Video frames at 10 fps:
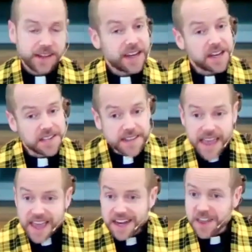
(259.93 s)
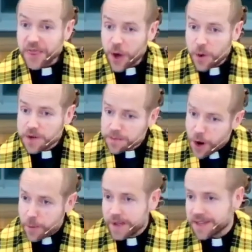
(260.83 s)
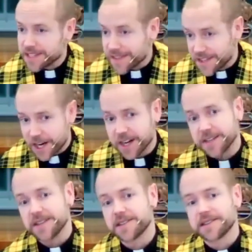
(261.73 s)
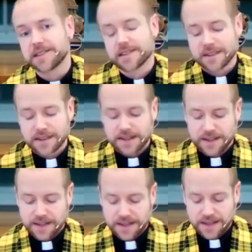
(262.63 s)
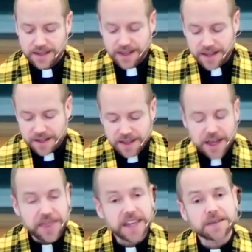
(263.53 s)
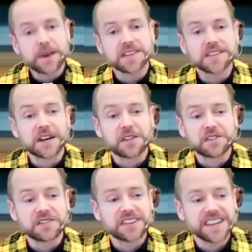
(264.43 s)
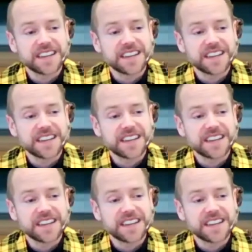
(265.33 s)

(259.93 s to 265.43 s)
And it's then in those moments of the darkness I think to myself,